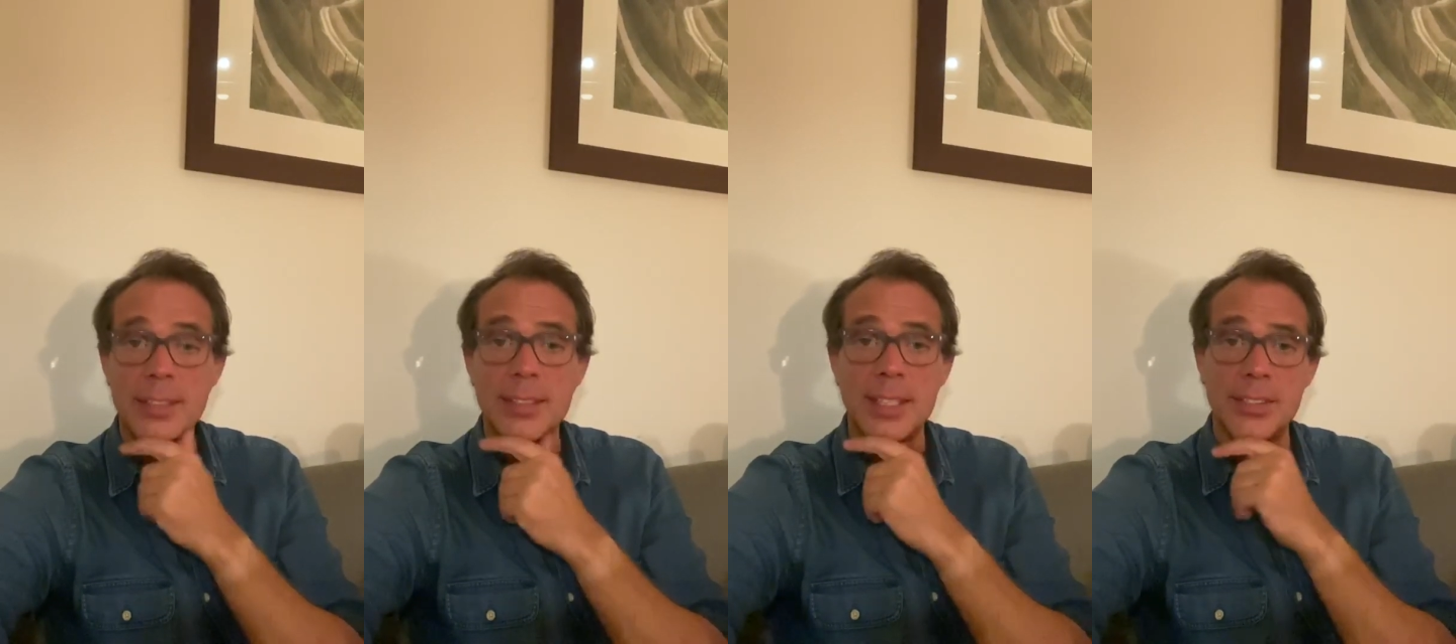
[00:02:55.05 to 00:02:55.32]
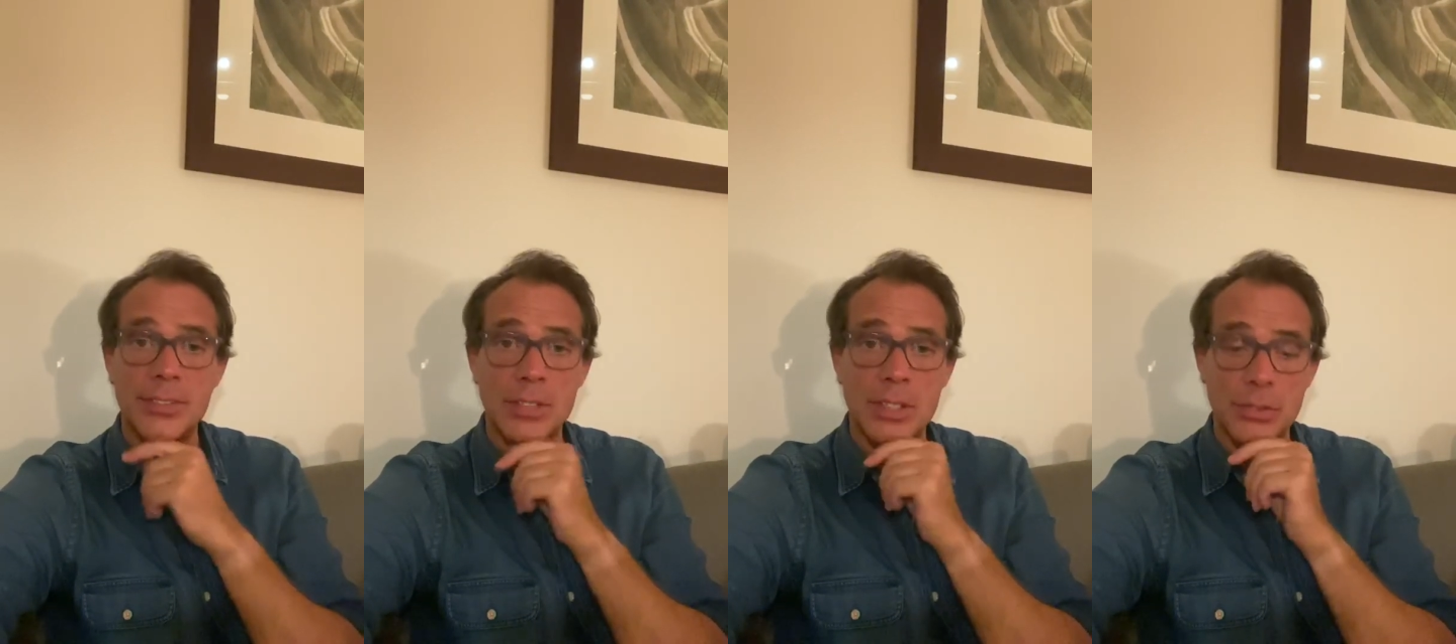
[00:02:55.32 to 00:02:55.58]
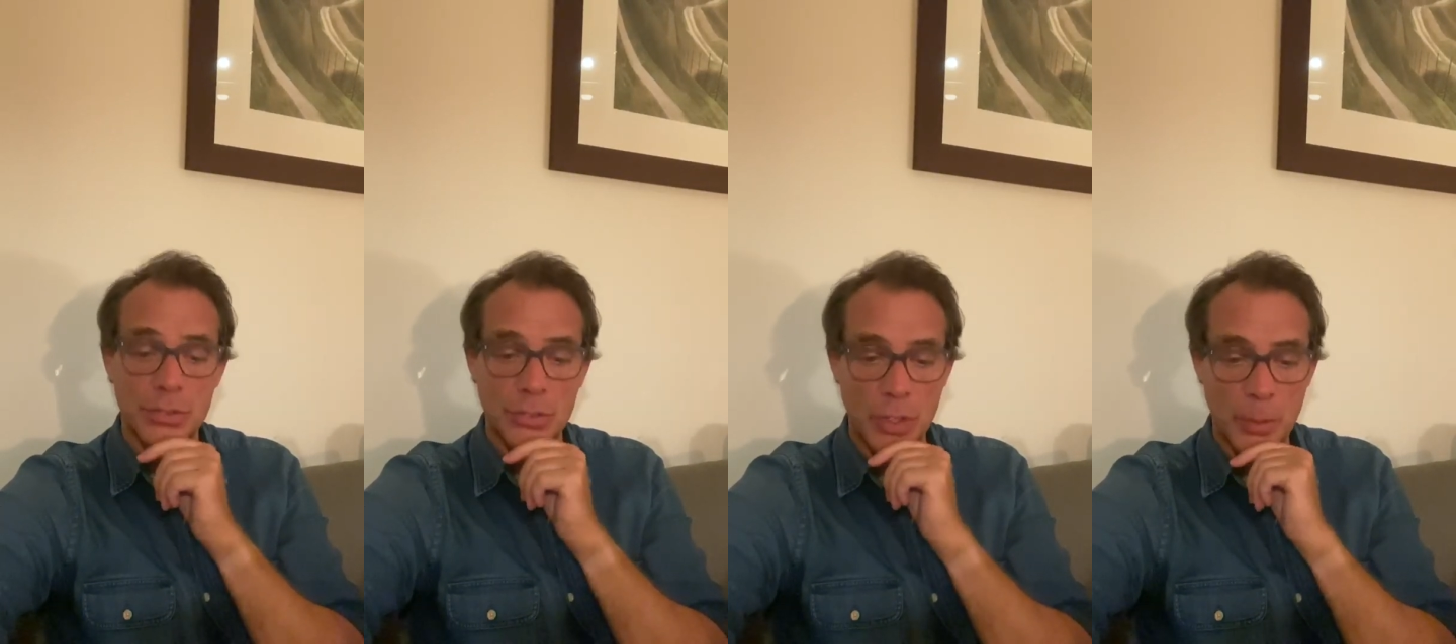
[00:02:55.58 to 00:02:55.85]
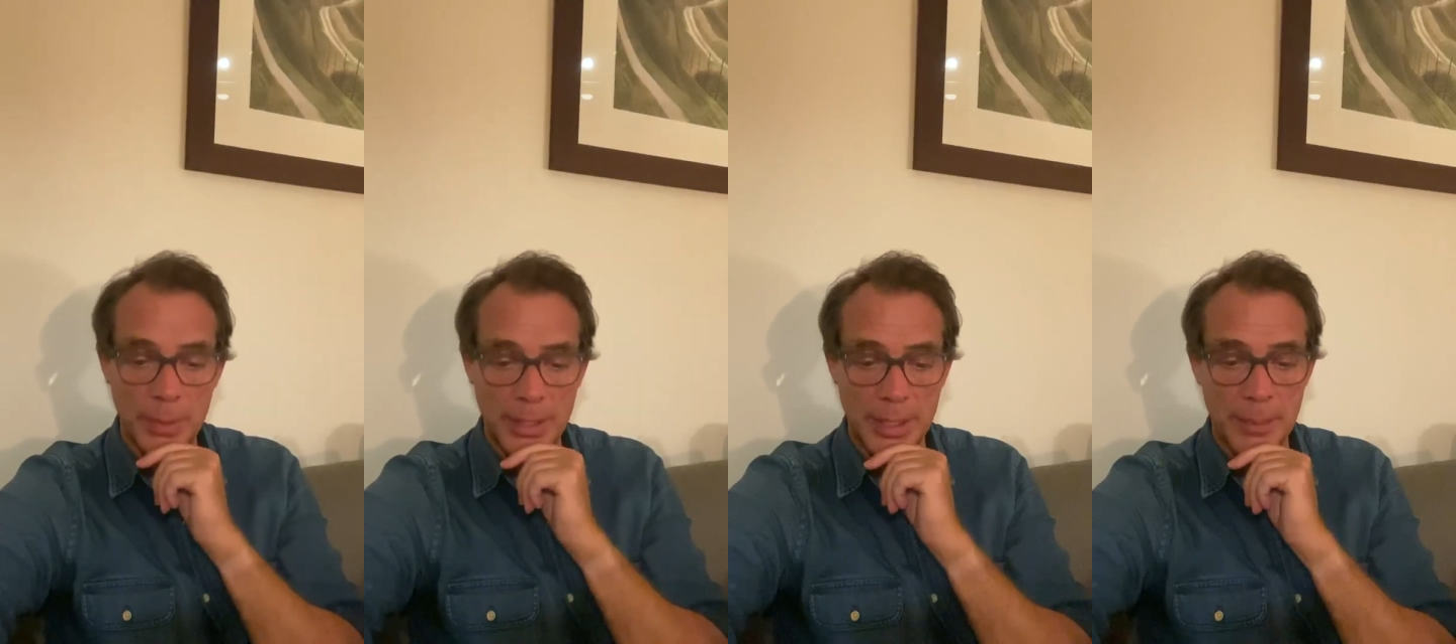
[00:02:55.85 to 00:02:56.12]
there's no
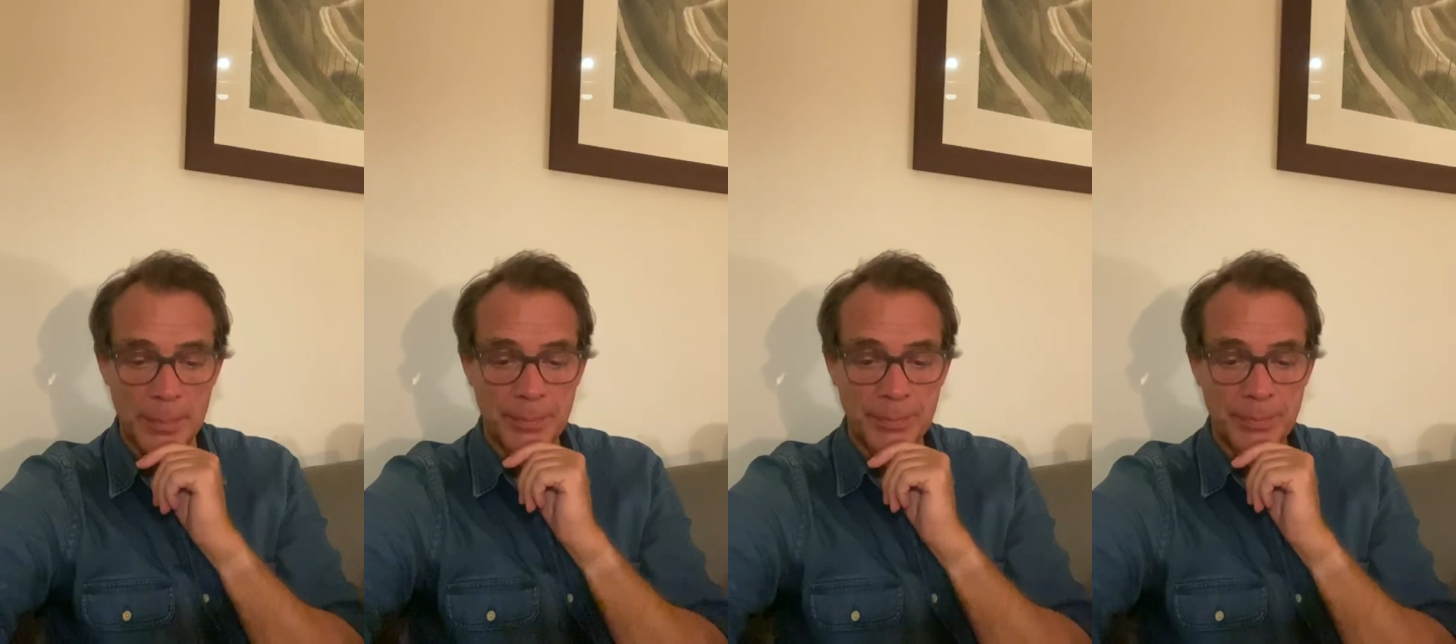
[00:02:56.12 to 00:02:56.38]
stopping him.